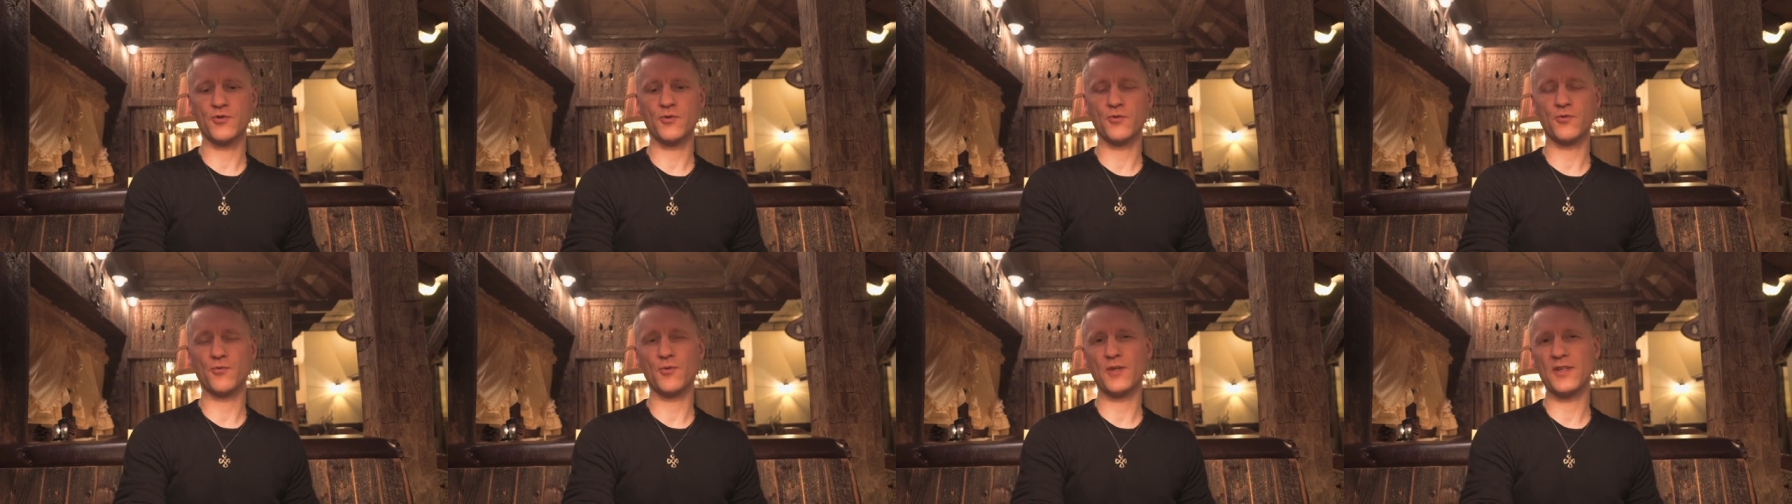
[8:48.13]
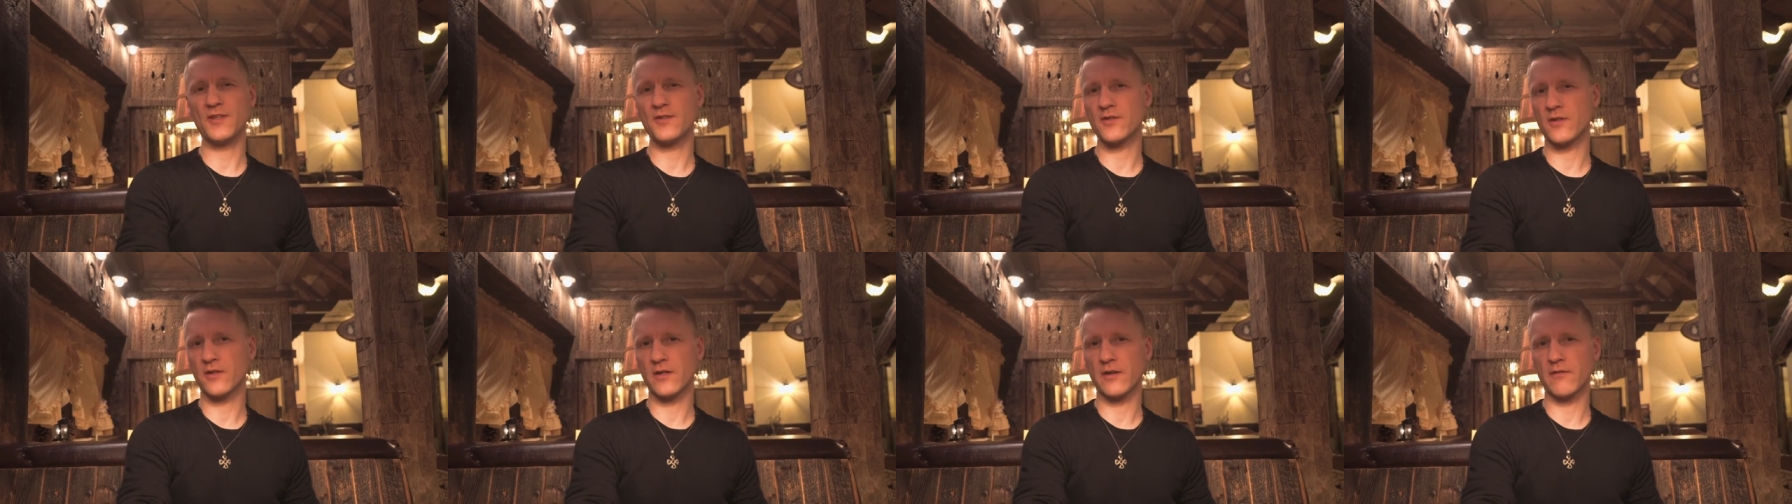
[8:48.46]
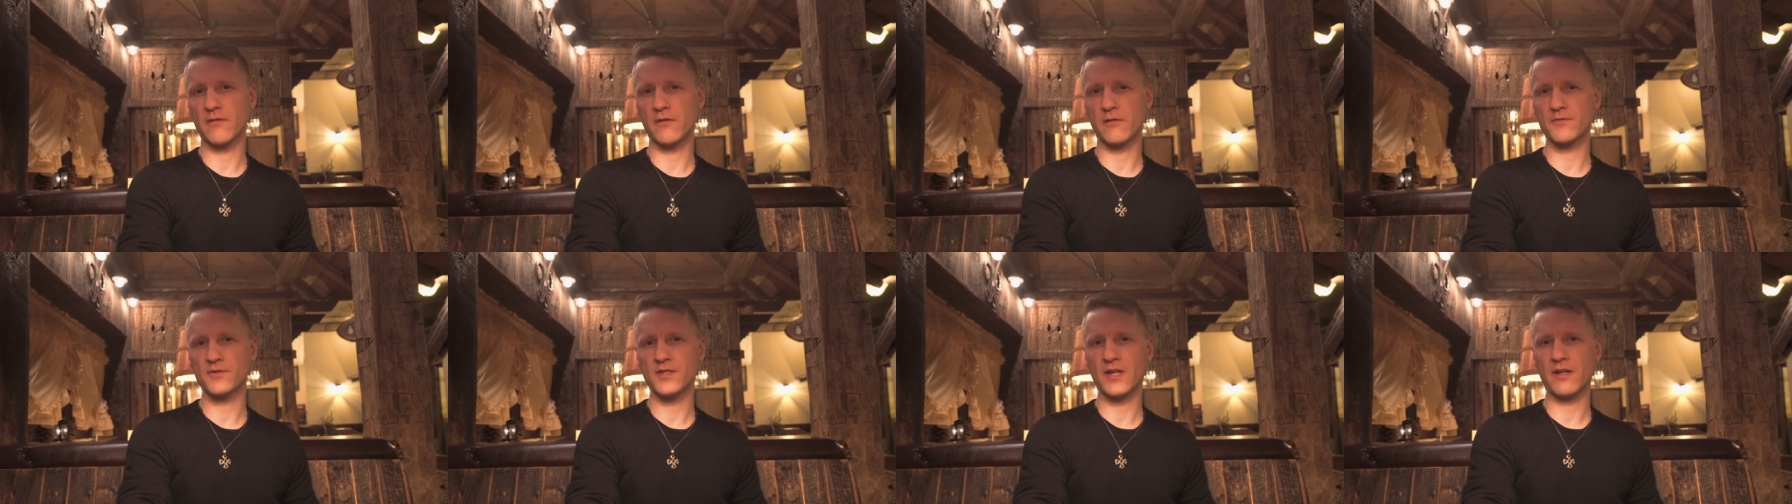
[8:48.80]
to reach a
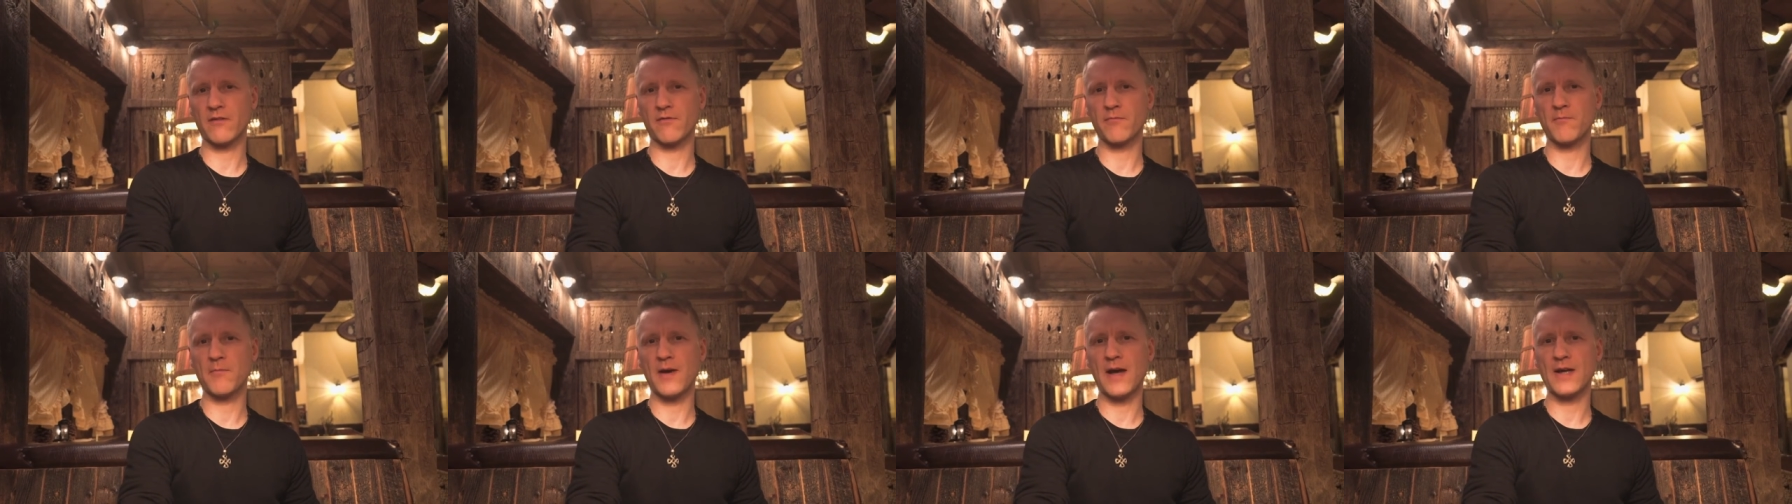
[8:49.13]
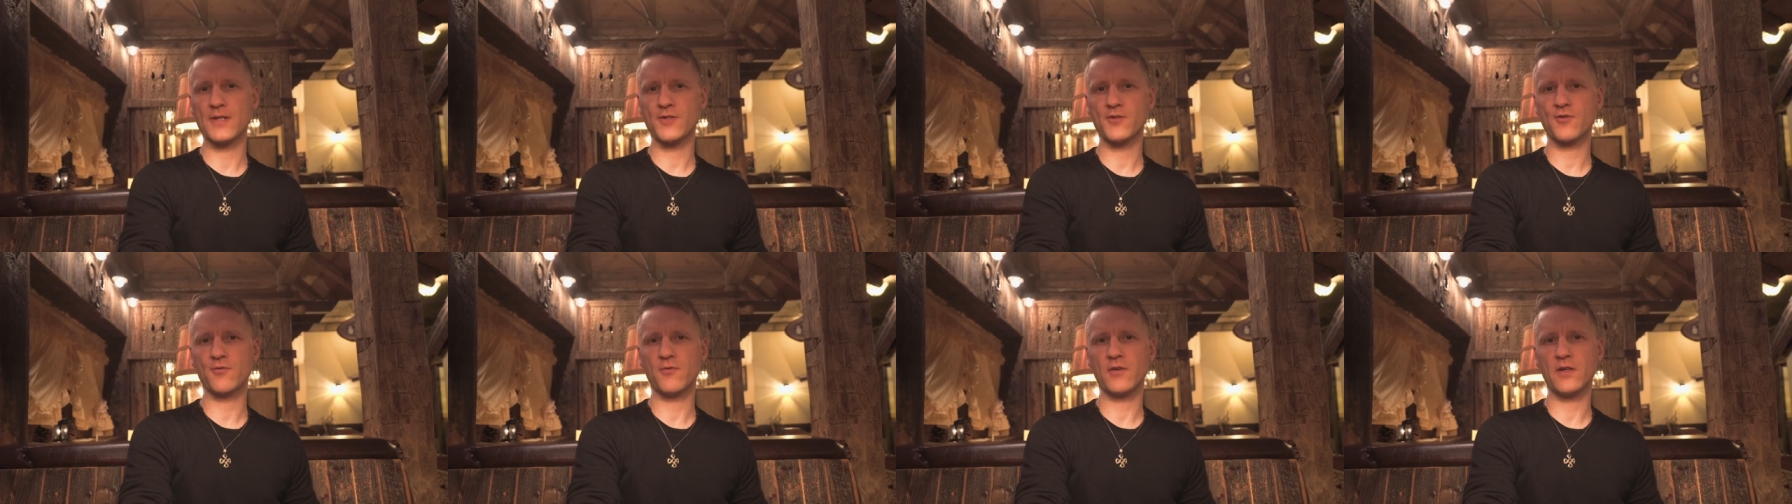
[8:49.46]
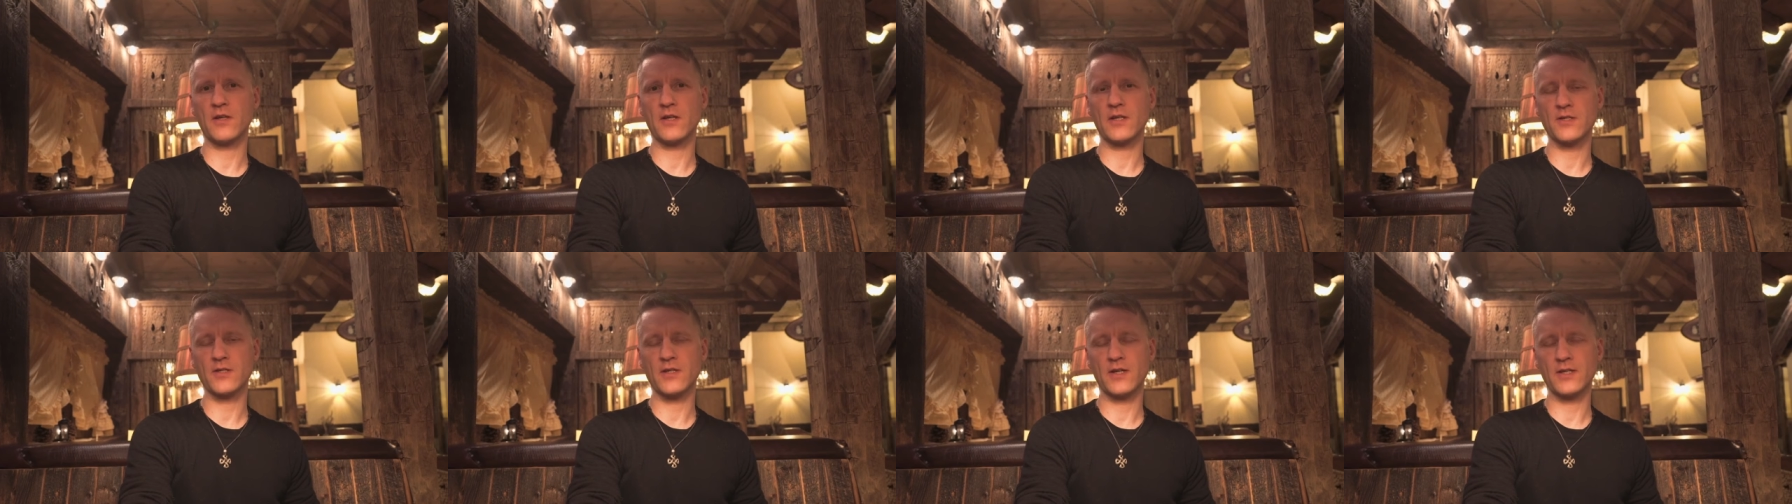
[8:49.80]
level of
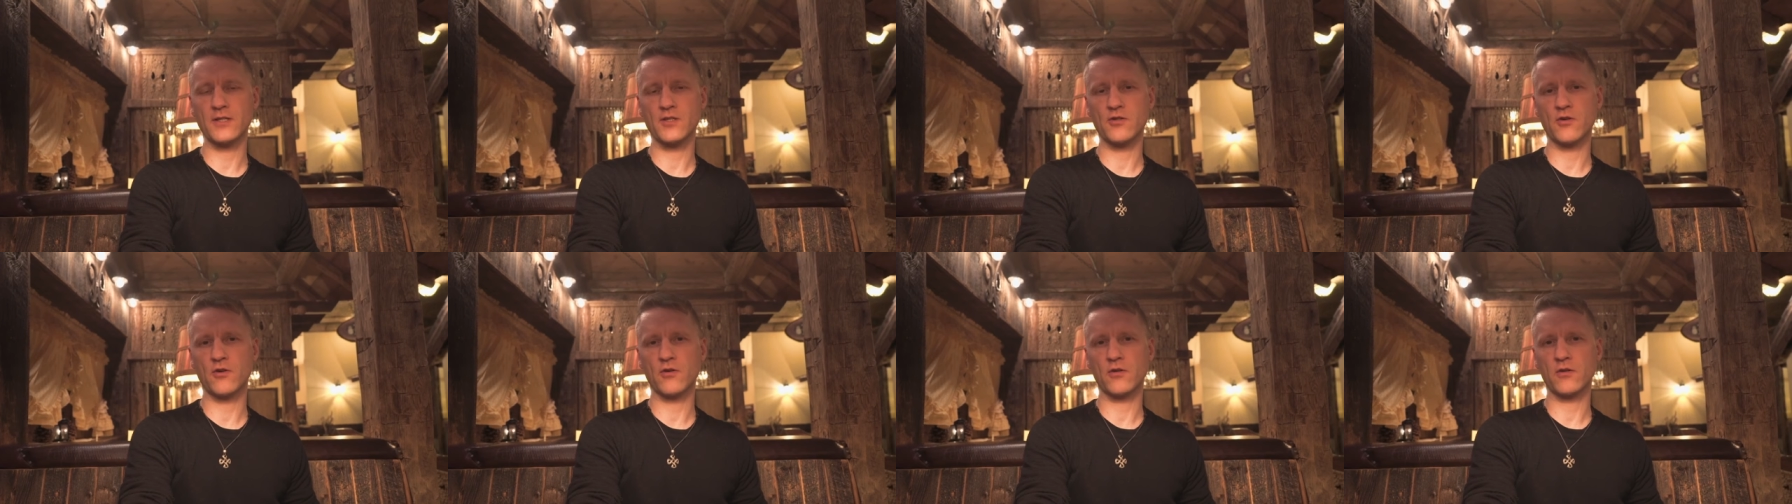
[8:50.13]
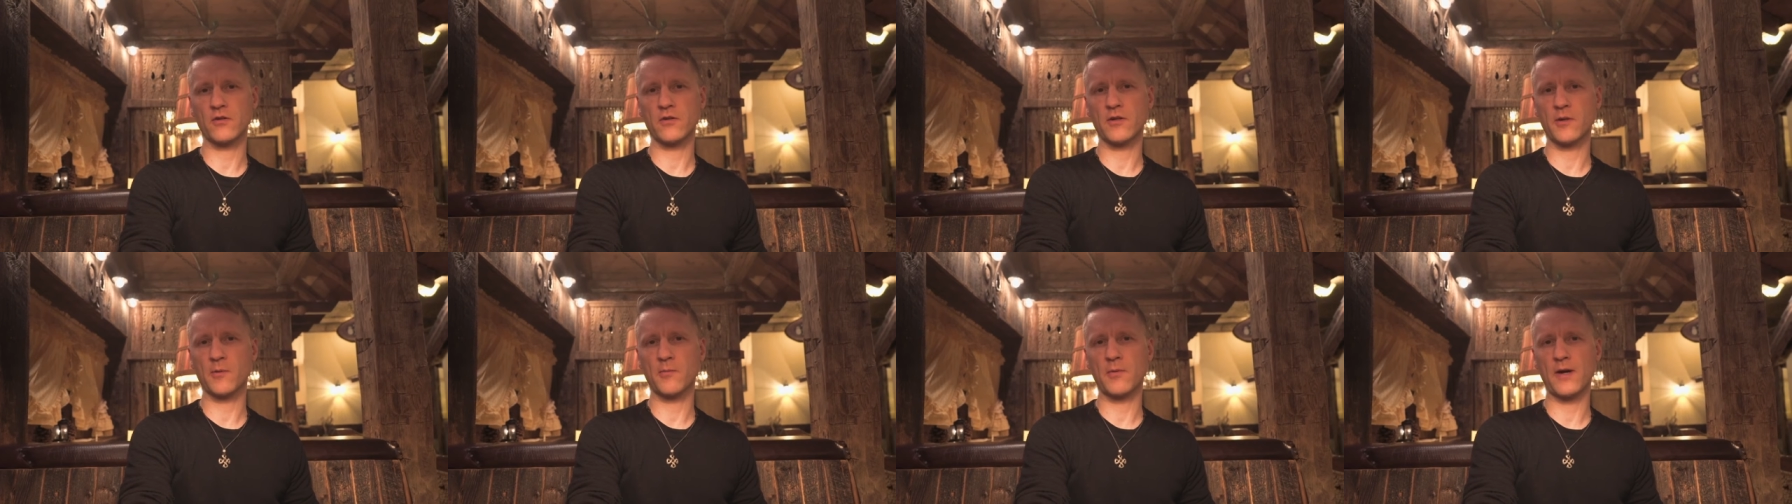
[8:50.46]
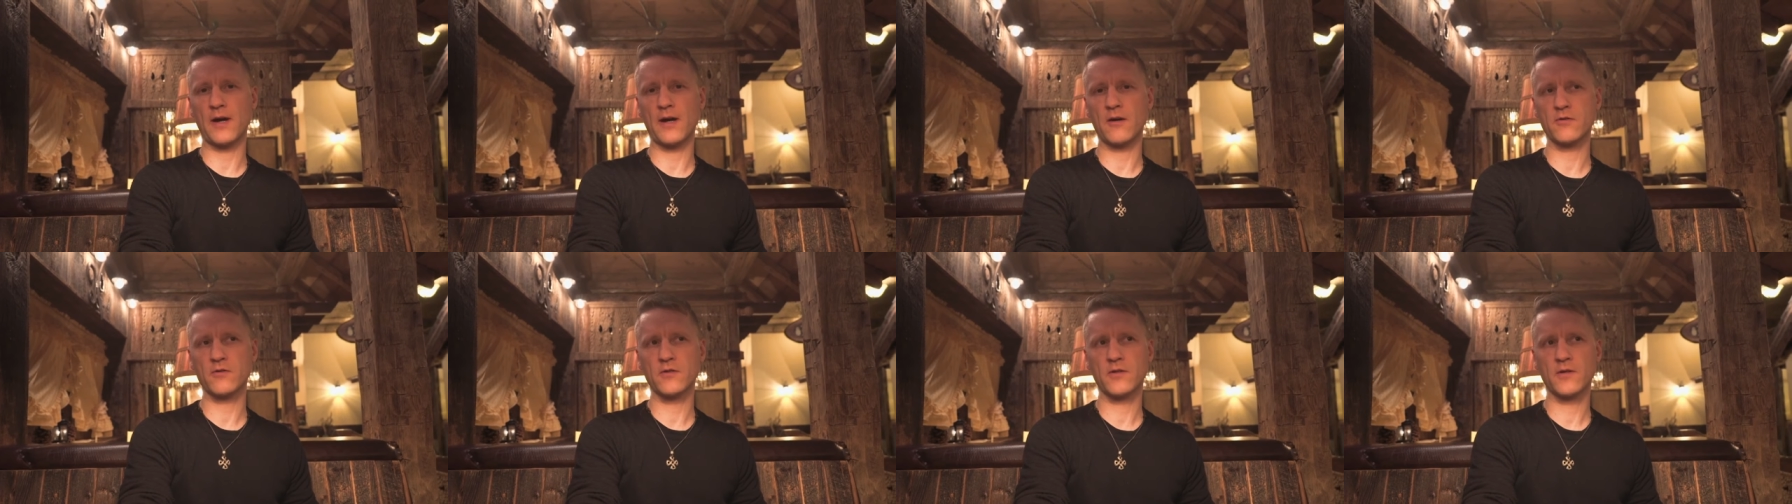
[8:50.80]
self-mastery, as I talk a lot
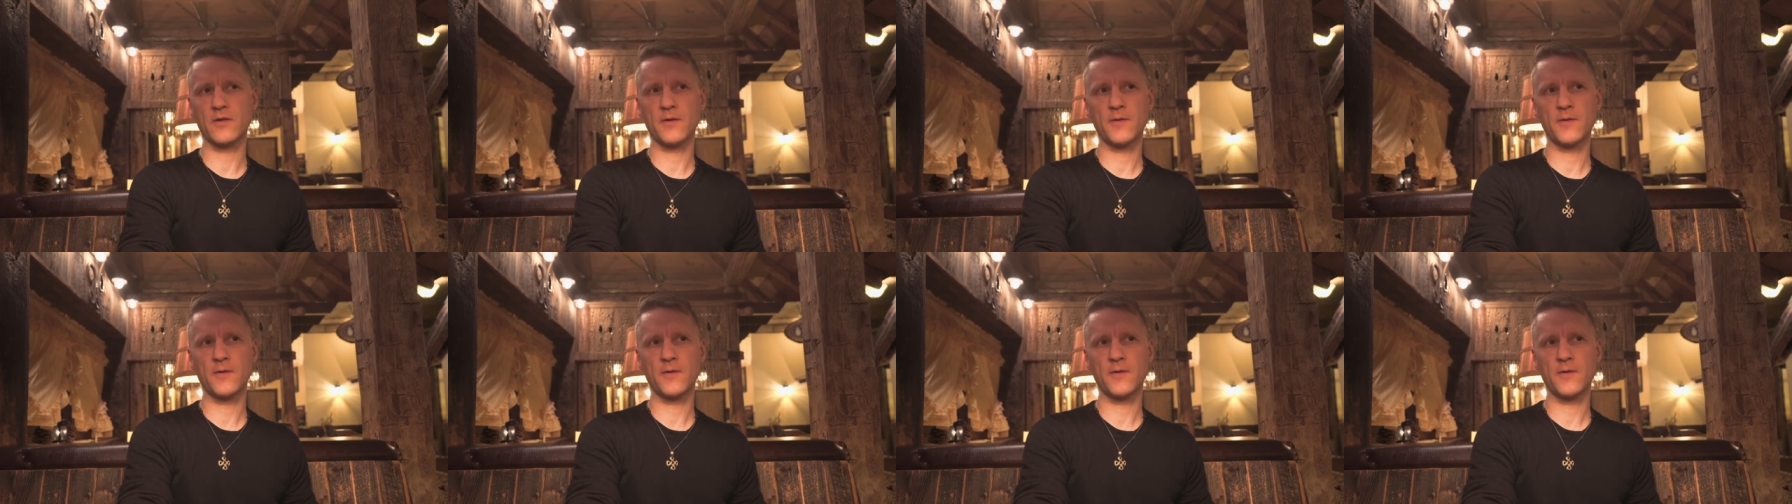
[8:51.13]
about,